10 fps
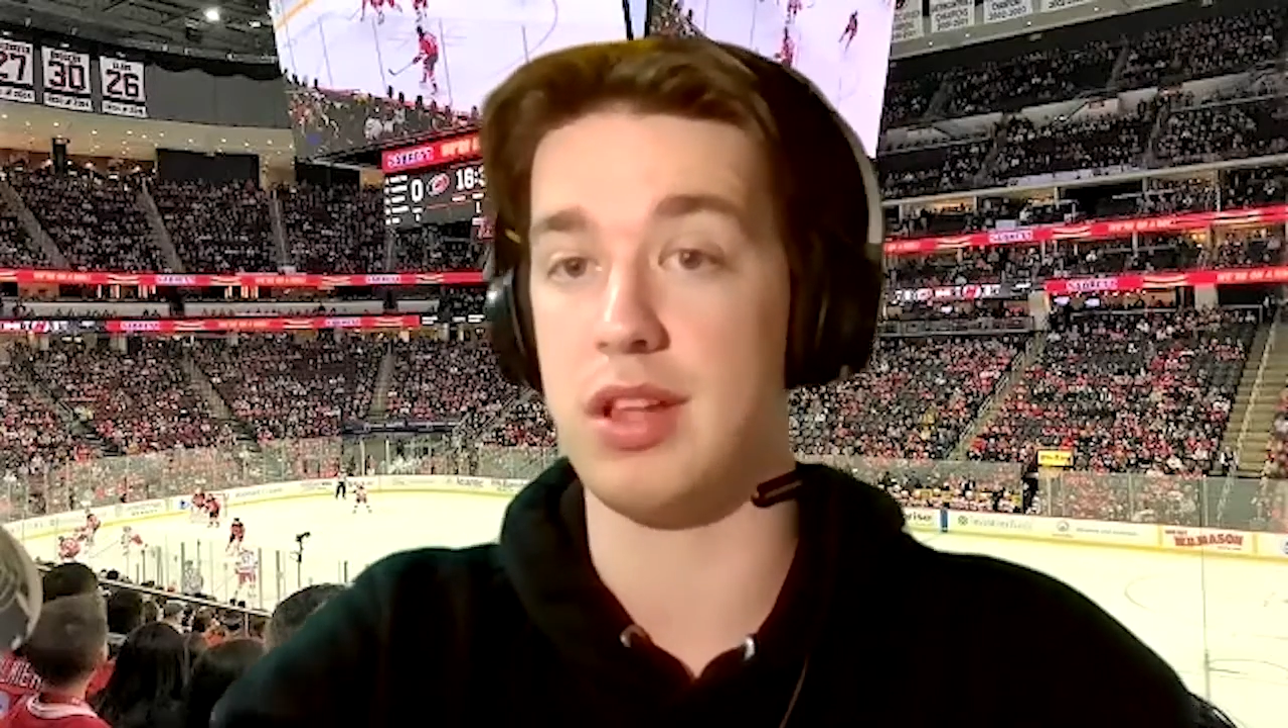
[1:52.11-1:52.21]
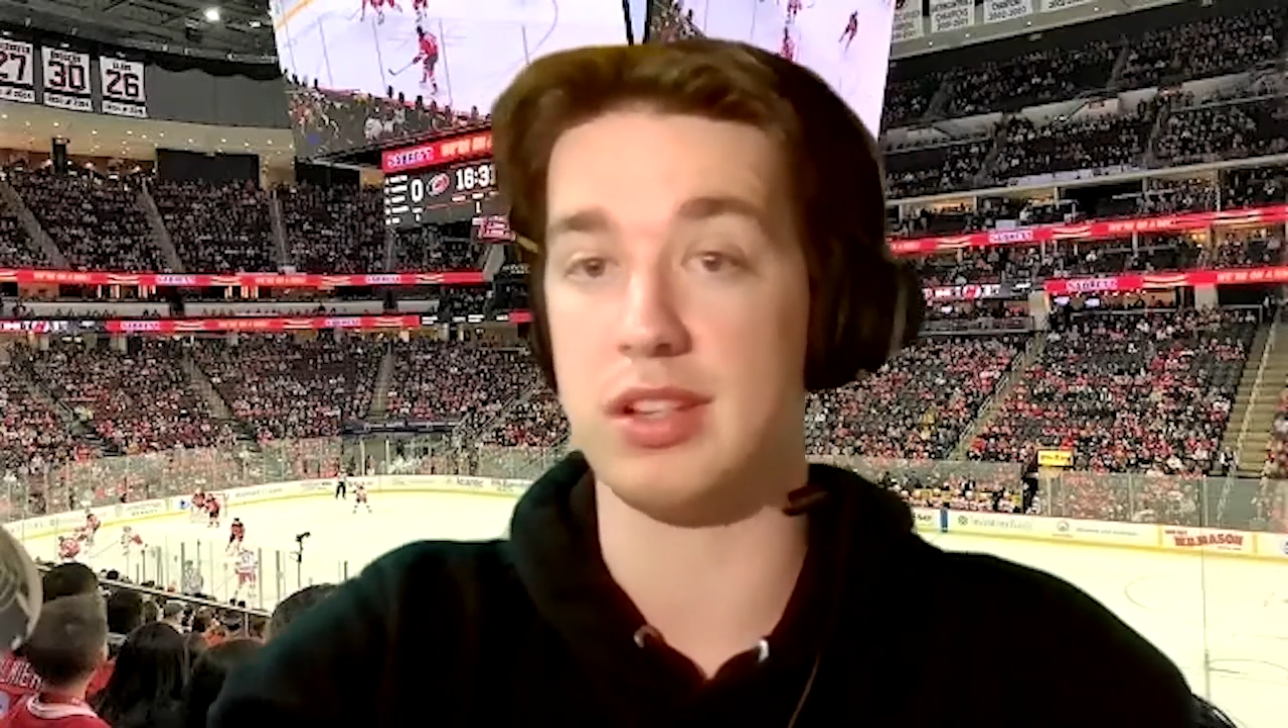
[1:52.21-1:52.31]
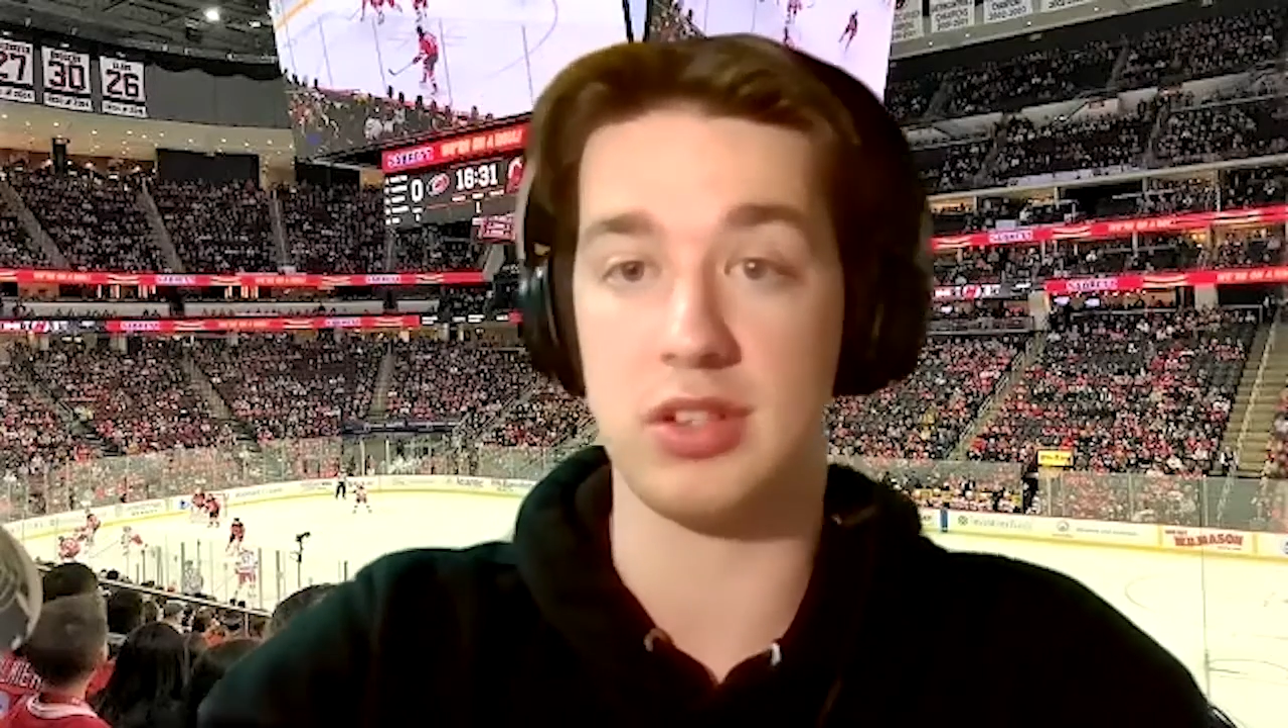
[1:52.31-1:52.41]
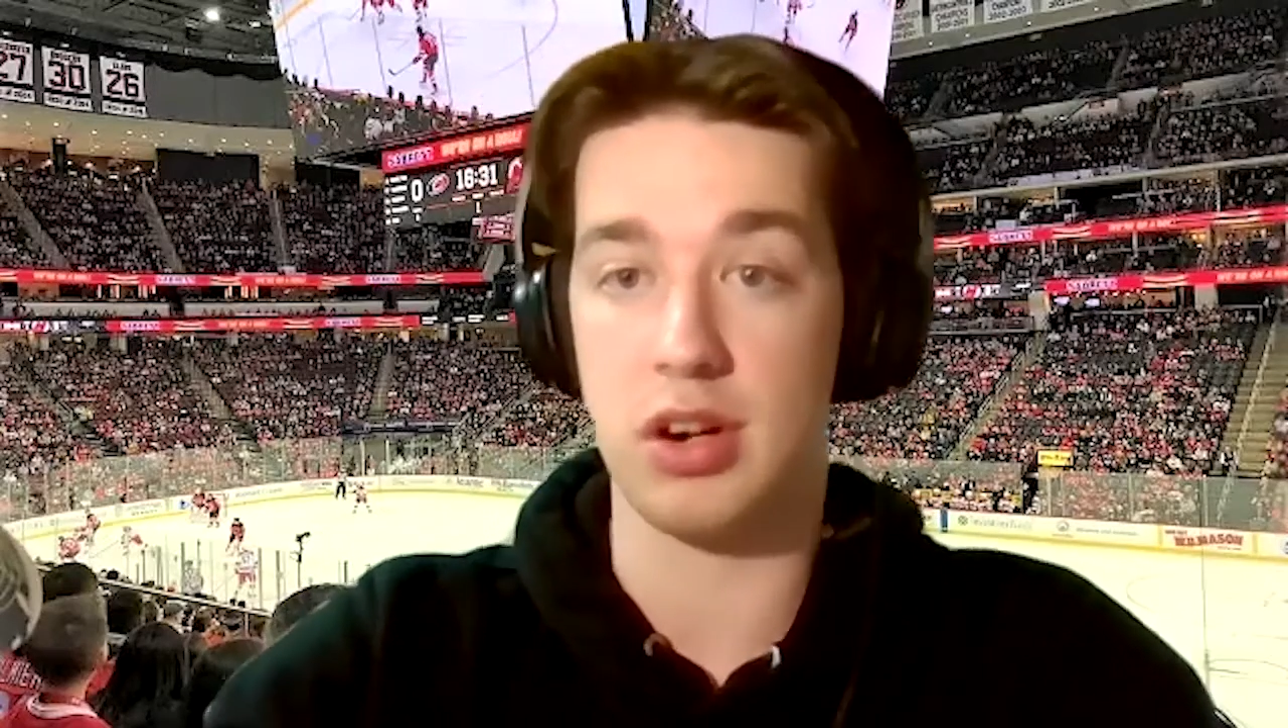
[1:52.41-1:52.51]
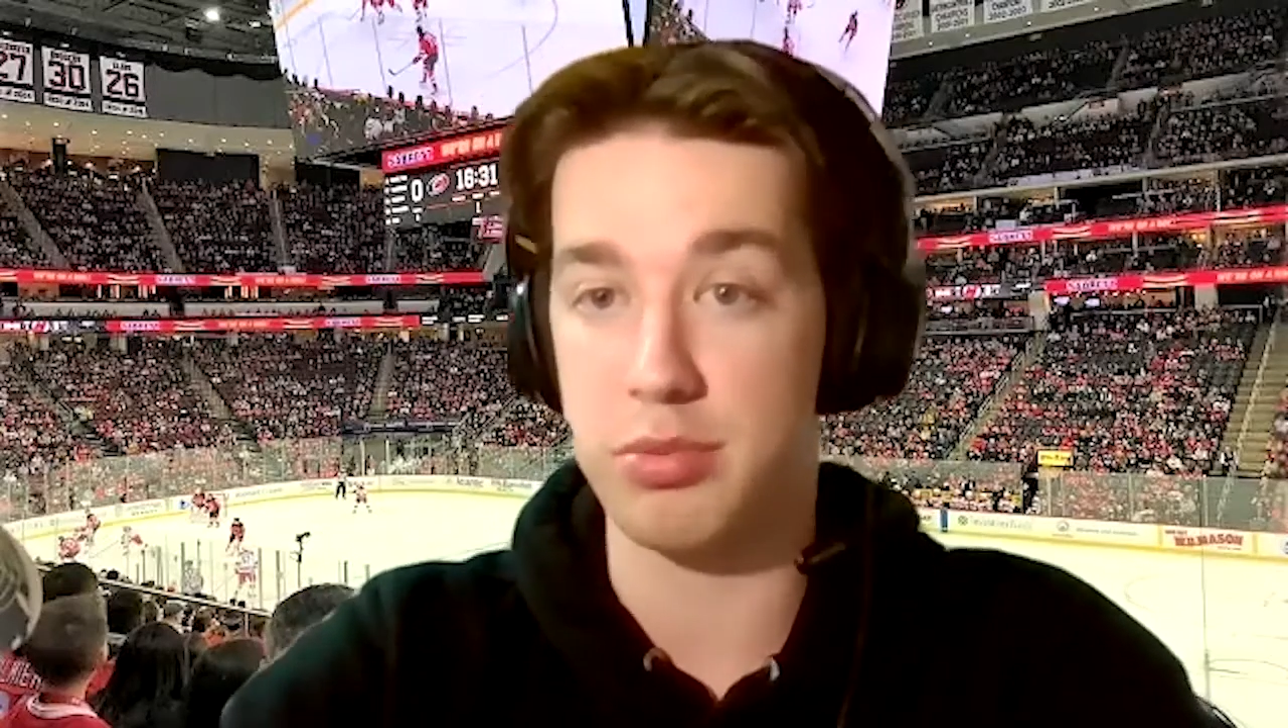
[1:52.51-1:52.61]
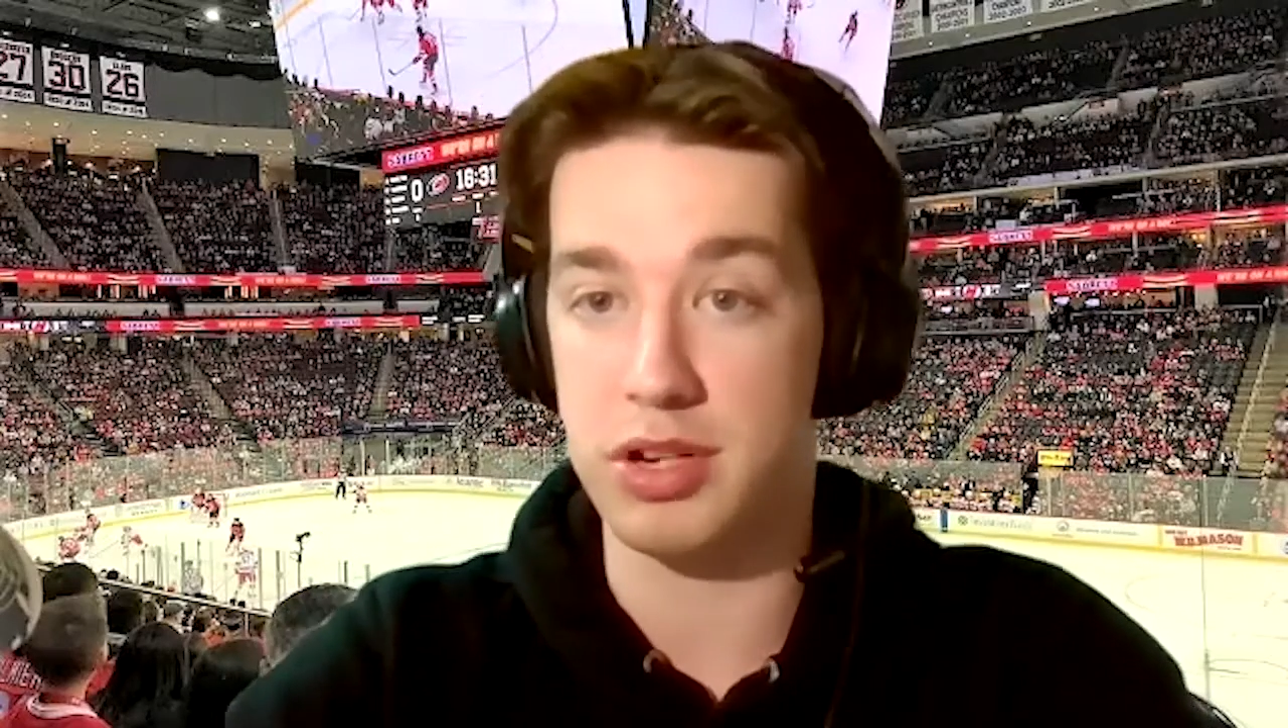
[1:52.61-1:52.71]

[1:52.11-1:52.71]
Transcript: like start